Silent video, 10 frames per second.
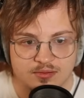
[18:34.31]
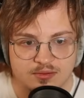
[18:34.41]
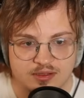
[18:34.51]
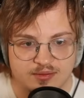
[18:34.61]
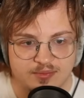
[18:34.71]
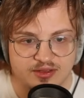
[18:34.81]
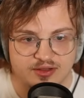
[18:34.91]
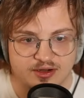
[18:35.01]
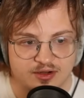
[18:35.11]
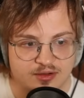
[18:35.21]
Can be
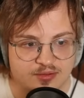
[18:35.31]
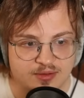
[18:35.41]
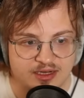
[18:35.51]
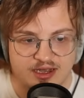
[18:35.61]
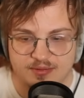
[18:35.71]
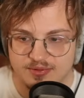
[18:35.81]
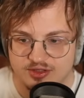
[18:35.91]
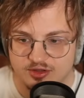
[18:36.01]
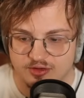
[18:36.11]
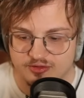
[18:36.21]
thunder, but it can't be
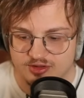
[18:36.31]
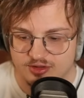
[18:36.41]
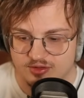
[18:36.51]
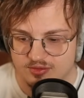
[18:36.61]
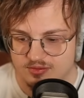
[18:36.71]
surf, so...